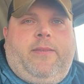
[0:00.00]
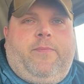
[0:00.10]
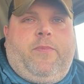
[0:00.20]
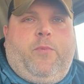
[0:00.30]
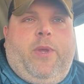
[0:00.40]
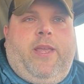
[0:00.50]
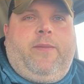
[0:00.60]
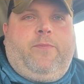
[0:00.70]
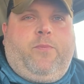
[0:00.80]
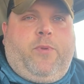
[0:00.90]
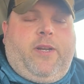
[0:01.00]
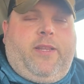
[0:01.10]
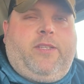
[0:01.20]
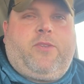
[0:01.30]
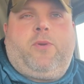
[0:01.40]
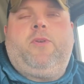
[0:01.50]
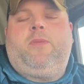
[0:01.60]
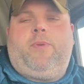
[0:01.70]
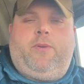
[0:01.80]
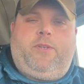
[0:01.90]
we really screwed
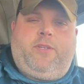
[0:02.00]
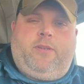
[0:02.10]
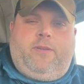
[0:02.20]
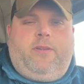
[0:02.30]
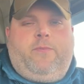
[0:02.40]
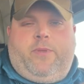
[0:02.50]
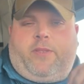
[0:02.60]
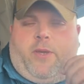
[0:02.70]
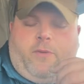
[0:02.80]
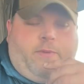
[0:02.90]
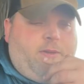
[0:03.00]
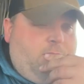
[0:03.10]
the pooch with COVID.